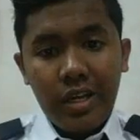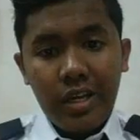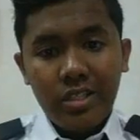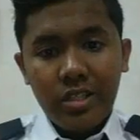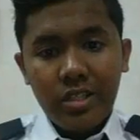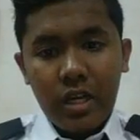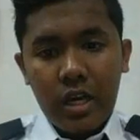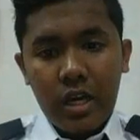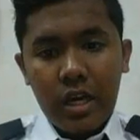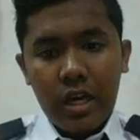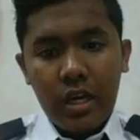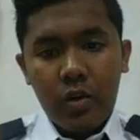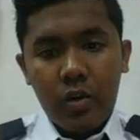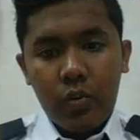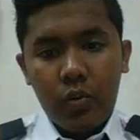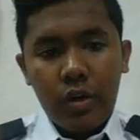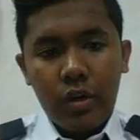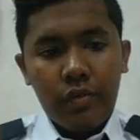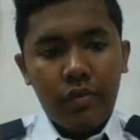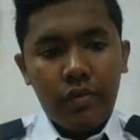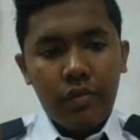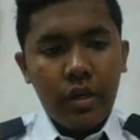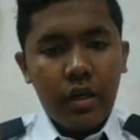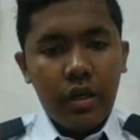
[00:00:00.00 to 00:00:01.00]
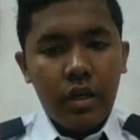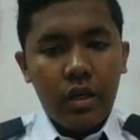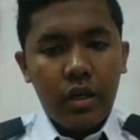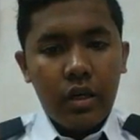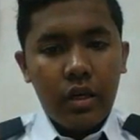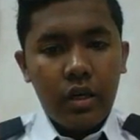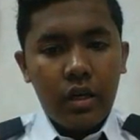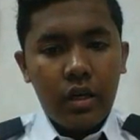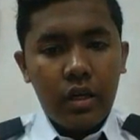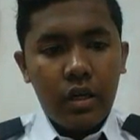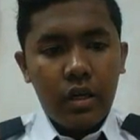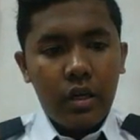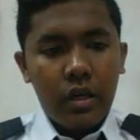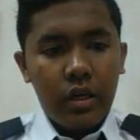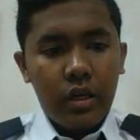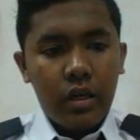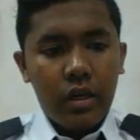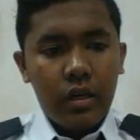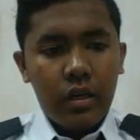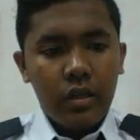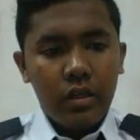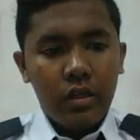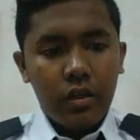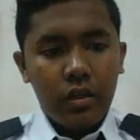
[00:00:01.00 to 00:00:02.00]
as I wave,
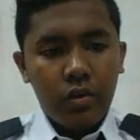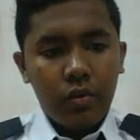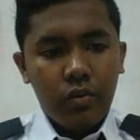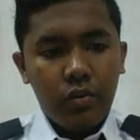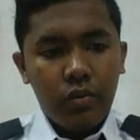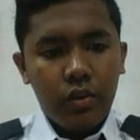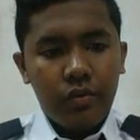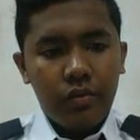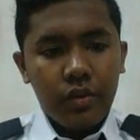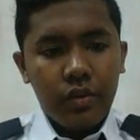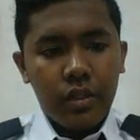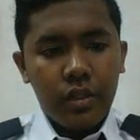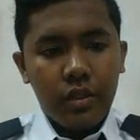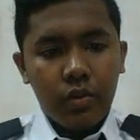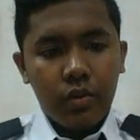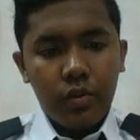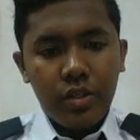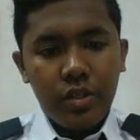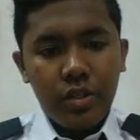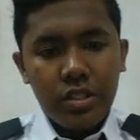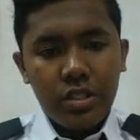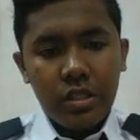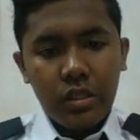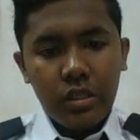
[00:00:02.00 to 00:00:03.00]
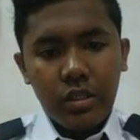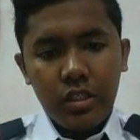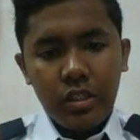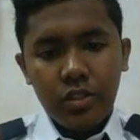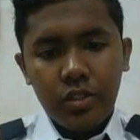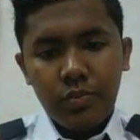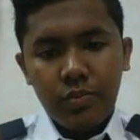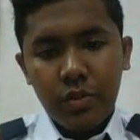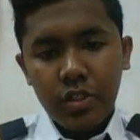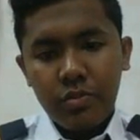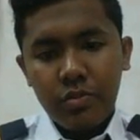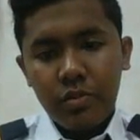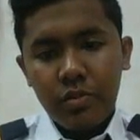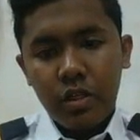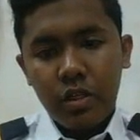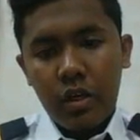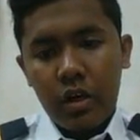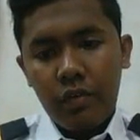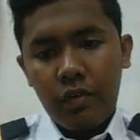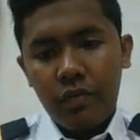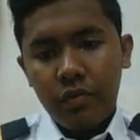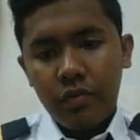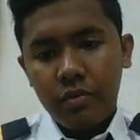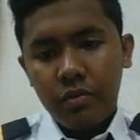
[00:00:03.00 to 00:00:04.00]
are wave in which displacement
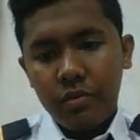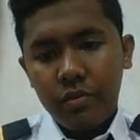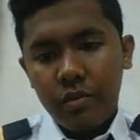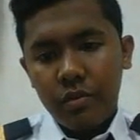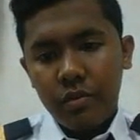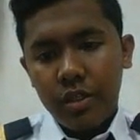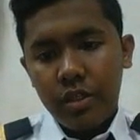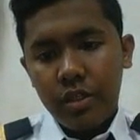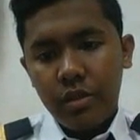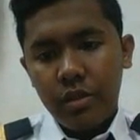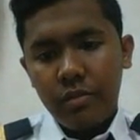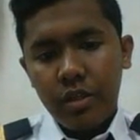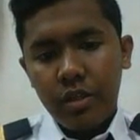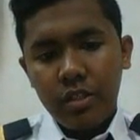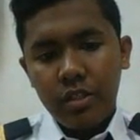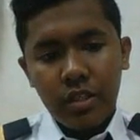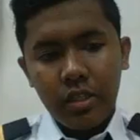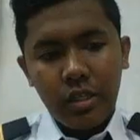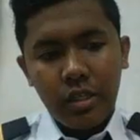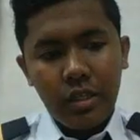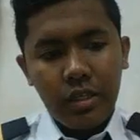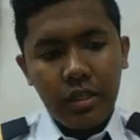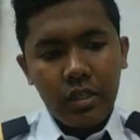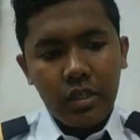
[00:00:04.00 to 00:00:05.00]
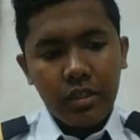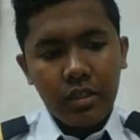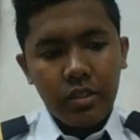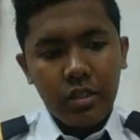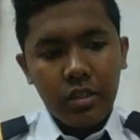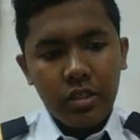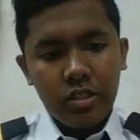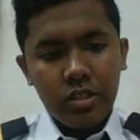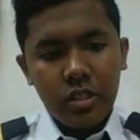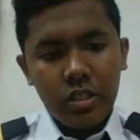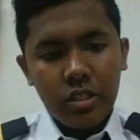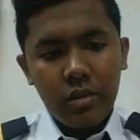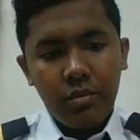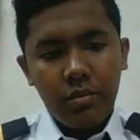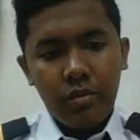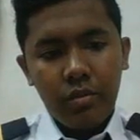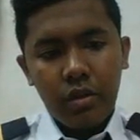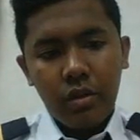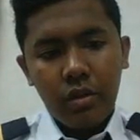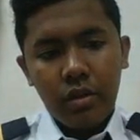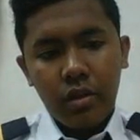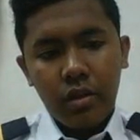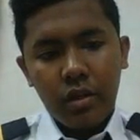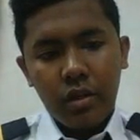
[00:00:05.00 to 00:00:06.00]
of medium is in the same
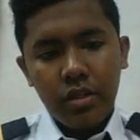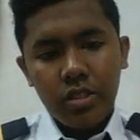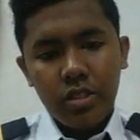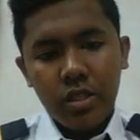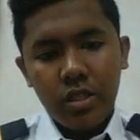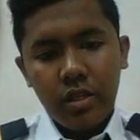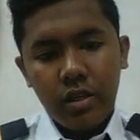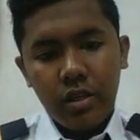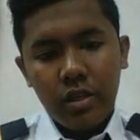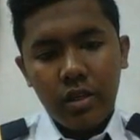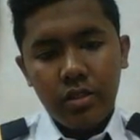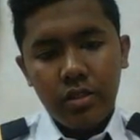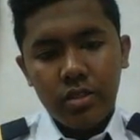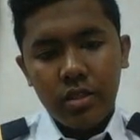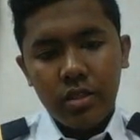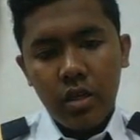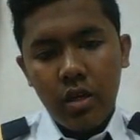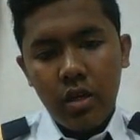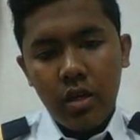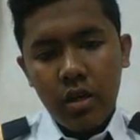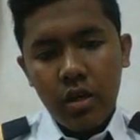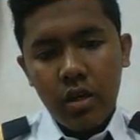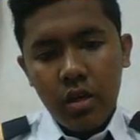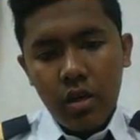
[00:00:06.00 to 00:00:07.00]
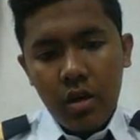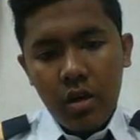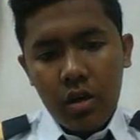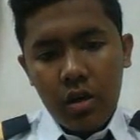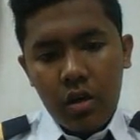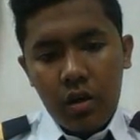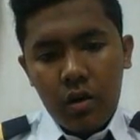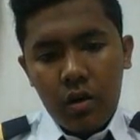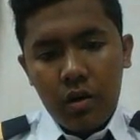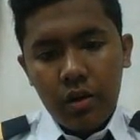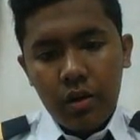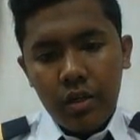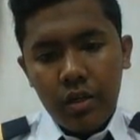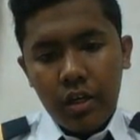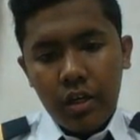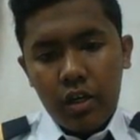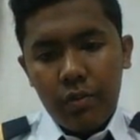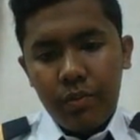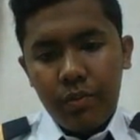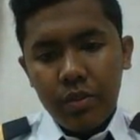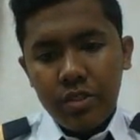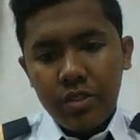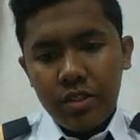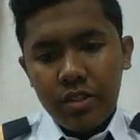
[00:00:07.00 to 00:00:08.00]
direction as or the
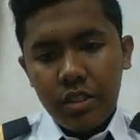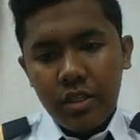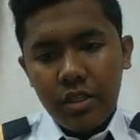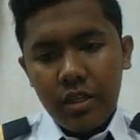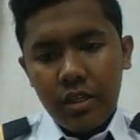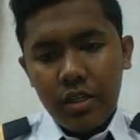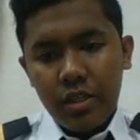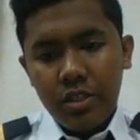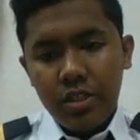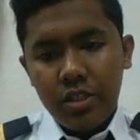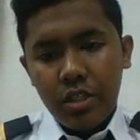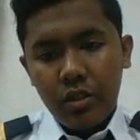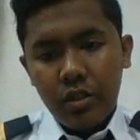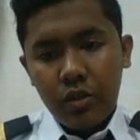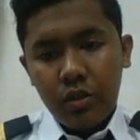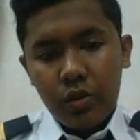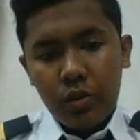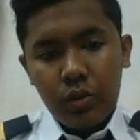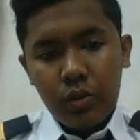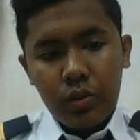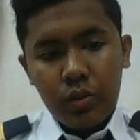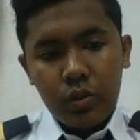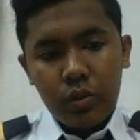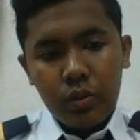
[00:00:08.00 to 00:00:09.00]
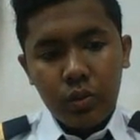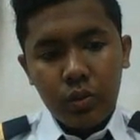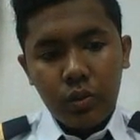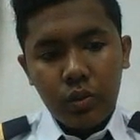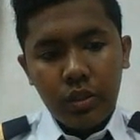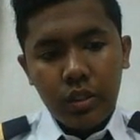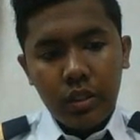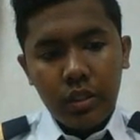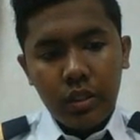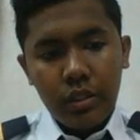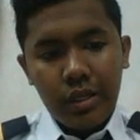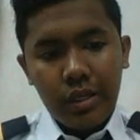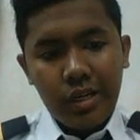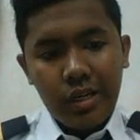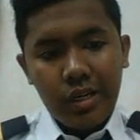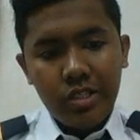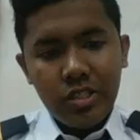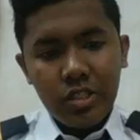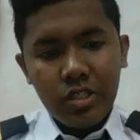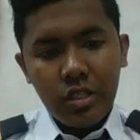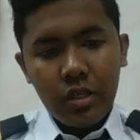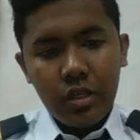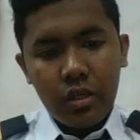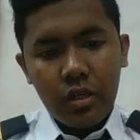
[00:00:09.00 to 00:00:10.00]
opposite direction to the
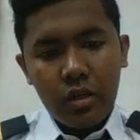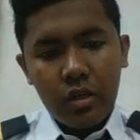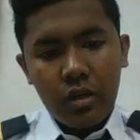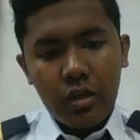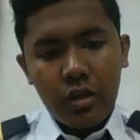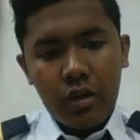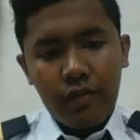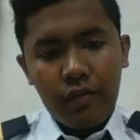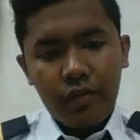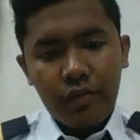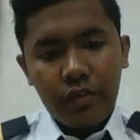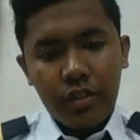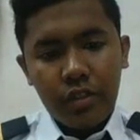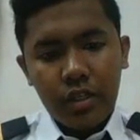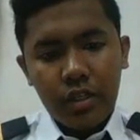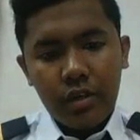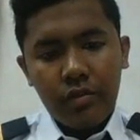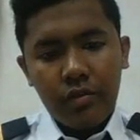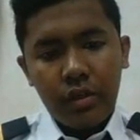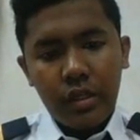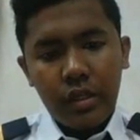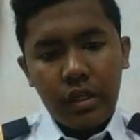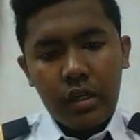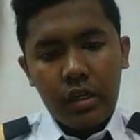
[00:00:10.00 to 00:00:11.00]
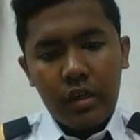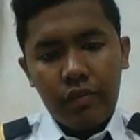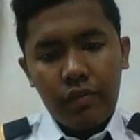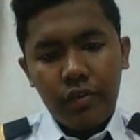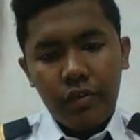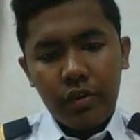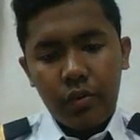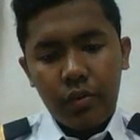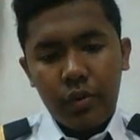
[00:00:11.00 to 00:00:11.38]
direction of travel of the